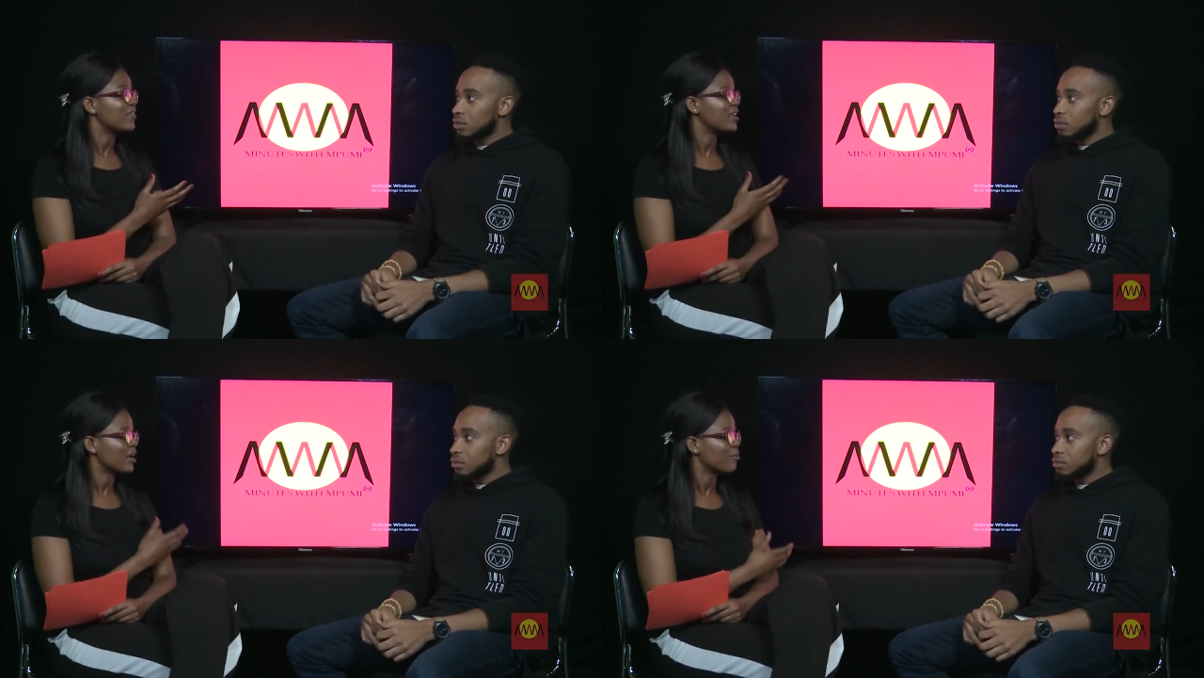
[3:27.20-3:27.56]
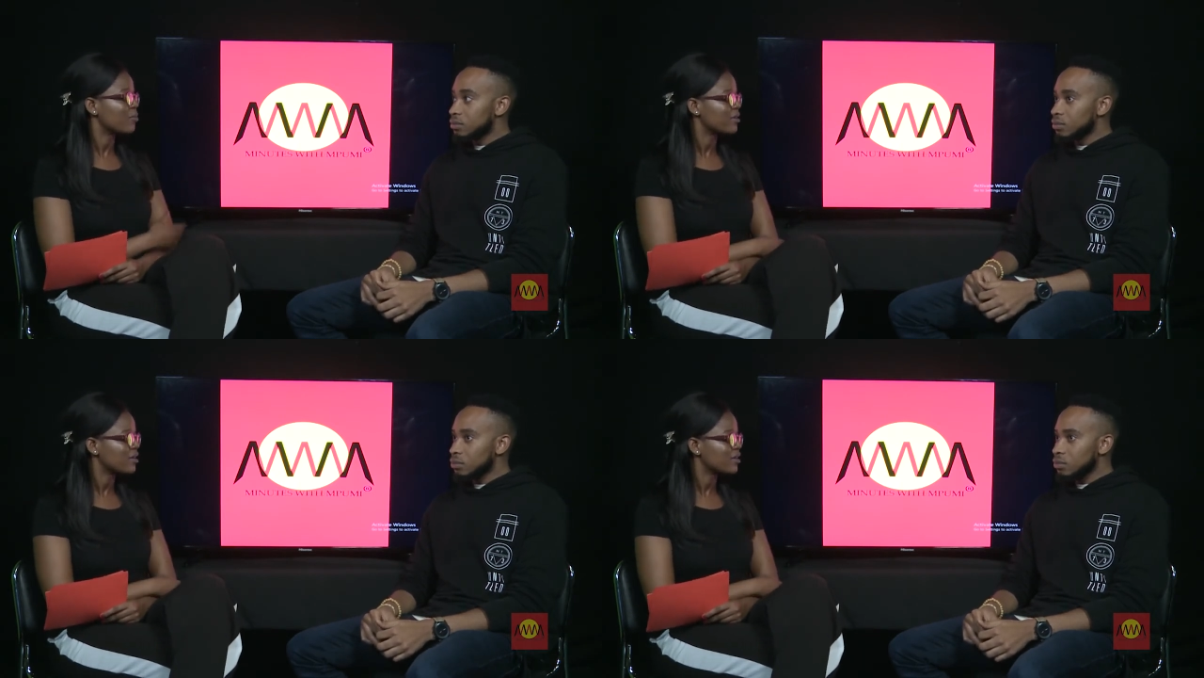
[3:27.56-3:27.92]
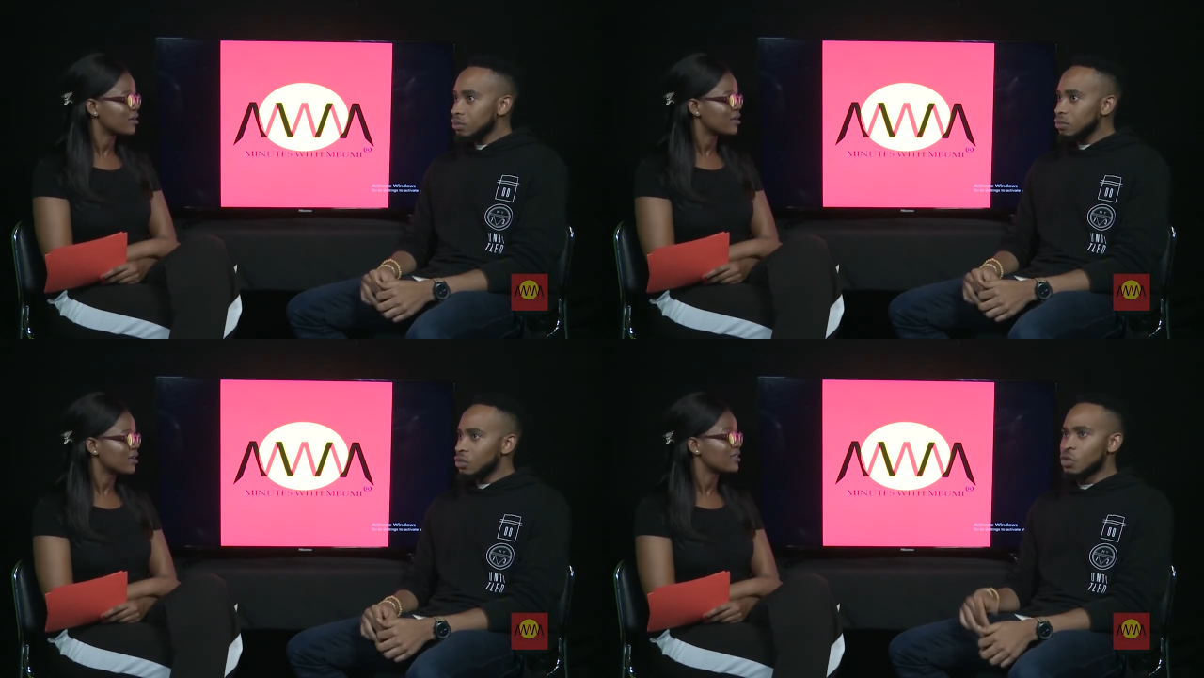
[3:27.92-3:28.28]
Speaker 1: it up
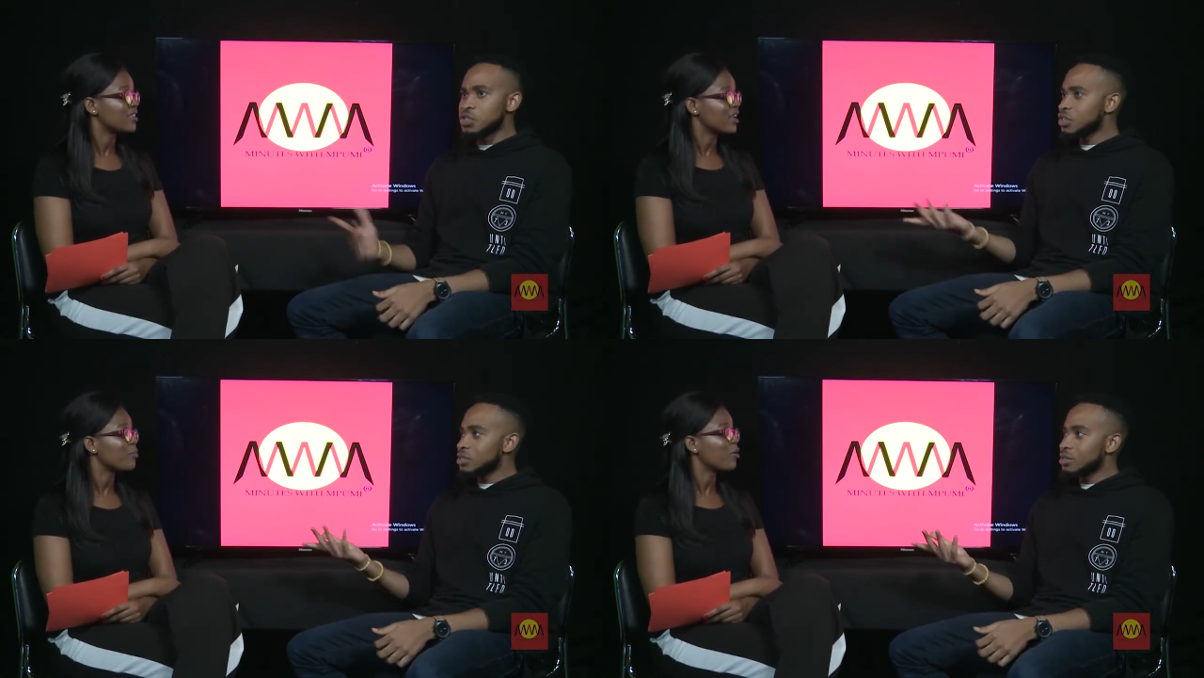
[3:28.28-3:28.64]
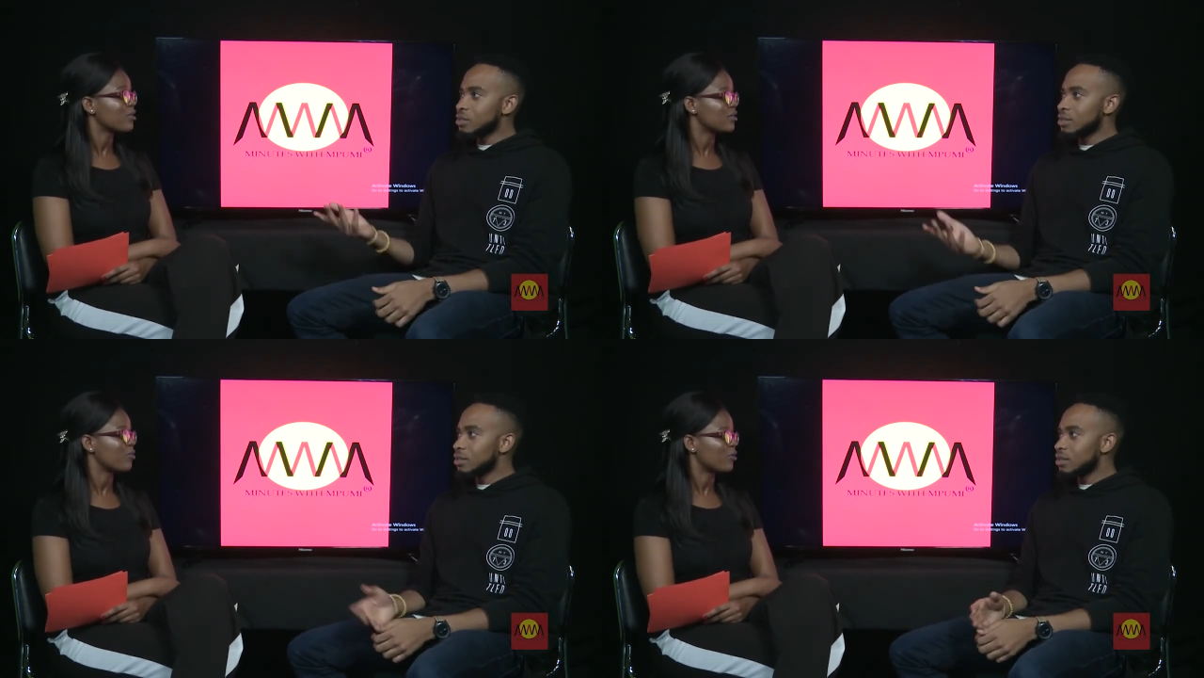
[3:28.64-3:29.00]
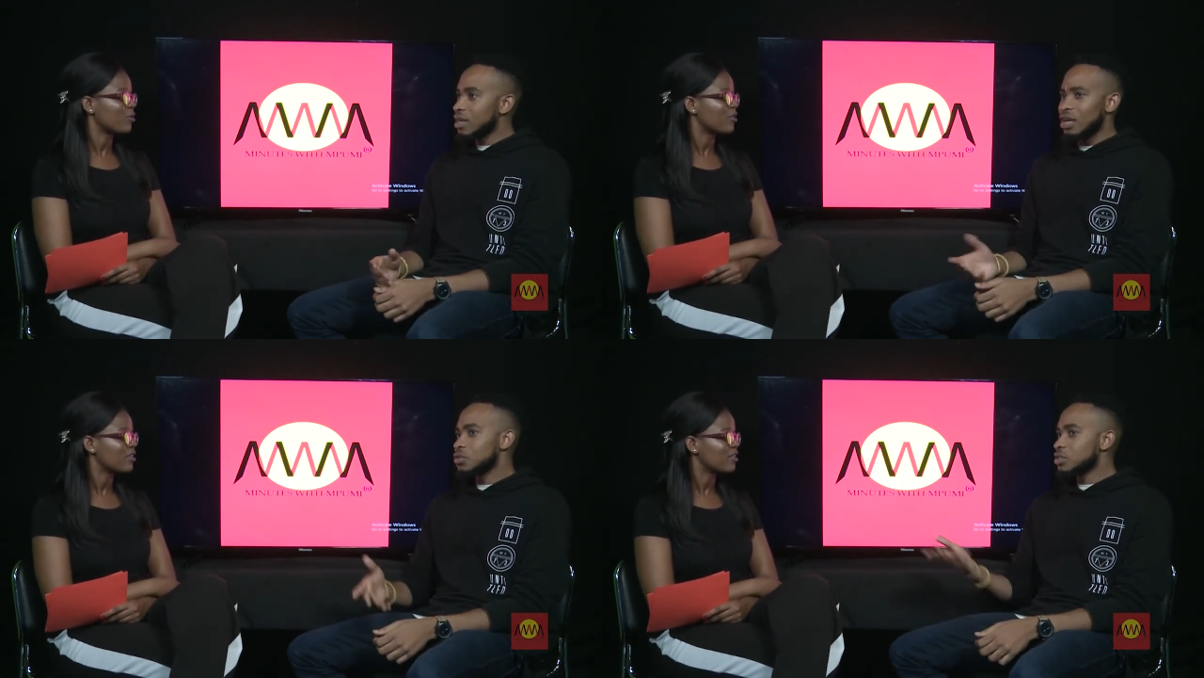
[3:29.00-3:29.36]
is no, that
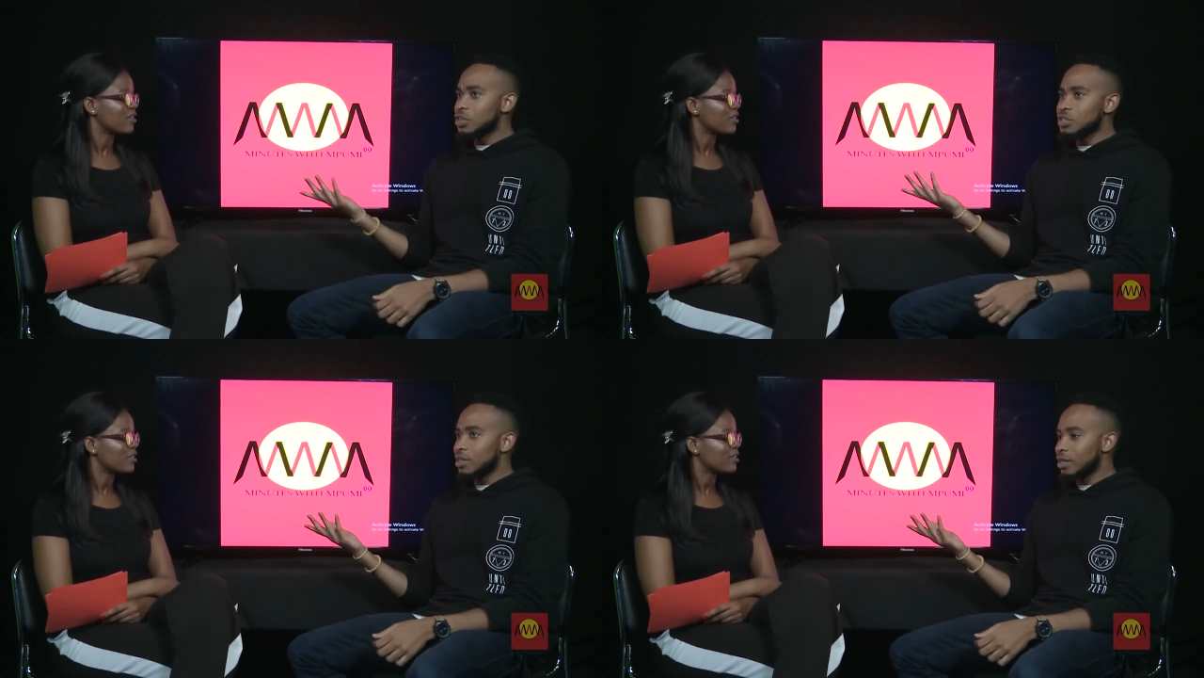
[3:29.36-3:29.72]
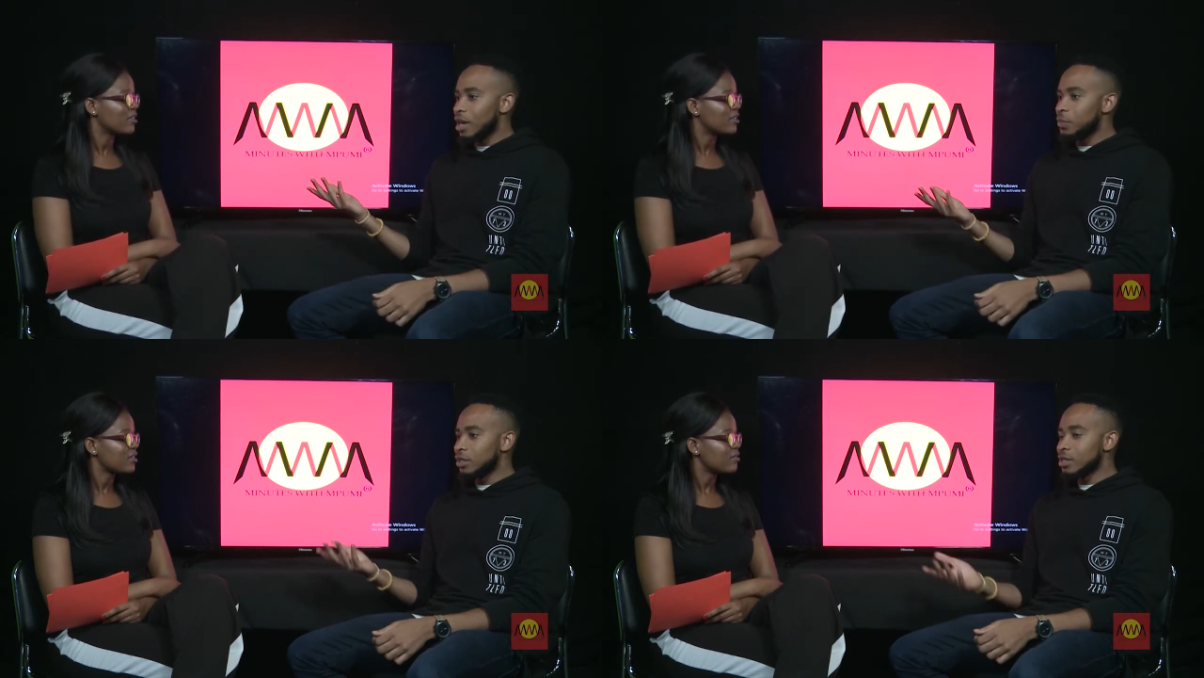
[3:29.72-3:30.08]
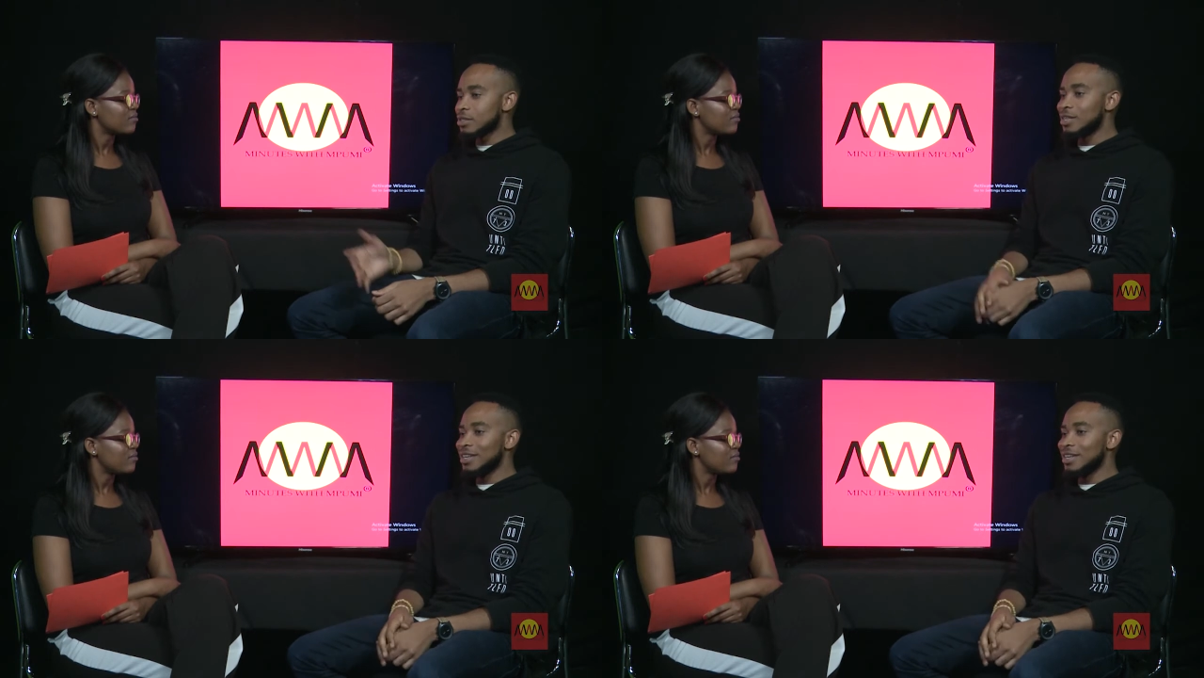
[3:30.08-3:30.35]
possible yeah
Speaker 2: no certainly i mean there's